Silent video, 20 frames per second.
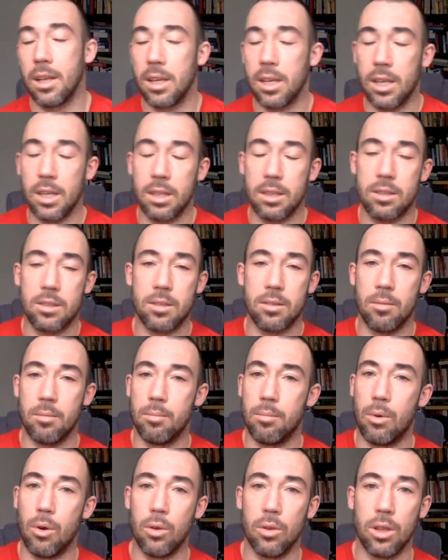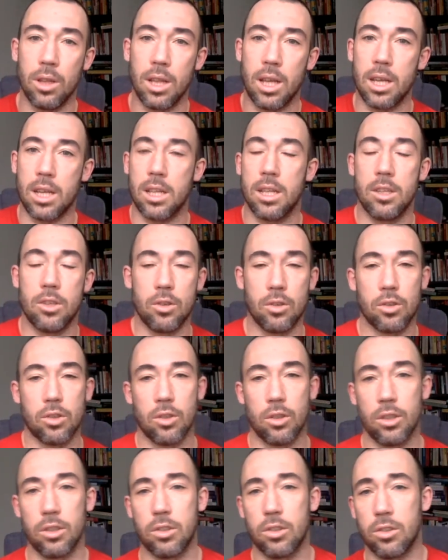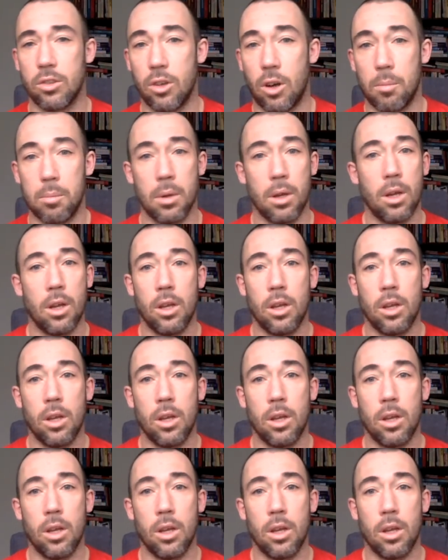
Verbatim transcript: it's more than likely just going to stop.